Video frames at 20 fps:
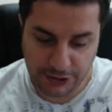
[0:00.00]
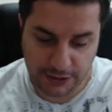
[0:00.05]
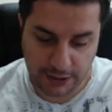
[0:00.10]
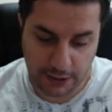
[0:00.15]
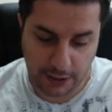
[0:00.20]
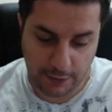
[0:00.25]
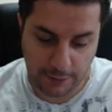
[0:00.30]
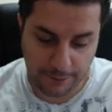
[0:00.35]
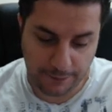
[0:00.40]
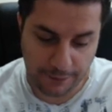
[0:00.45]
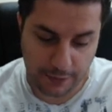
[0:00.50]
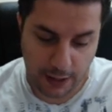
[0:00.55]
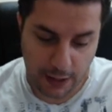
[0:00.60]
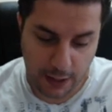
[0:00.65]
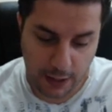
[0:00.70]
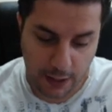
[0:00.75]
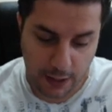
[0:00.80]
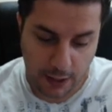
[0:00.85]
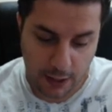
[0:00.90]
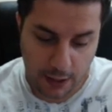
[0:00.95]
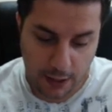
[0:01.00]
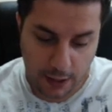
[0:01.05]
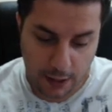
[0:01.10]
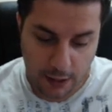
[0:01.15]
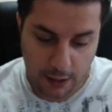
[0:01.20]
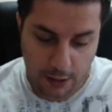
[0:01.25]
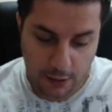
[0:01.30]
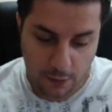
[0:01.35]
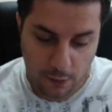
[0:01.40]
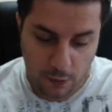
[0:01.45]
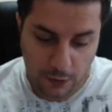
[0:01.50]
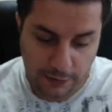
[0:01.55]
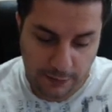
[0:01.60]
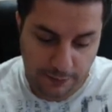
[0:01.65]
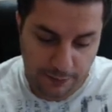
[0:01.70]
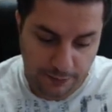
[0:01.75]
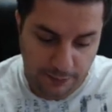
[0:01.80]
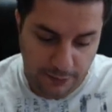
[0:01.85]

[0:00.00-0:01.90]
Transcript: So what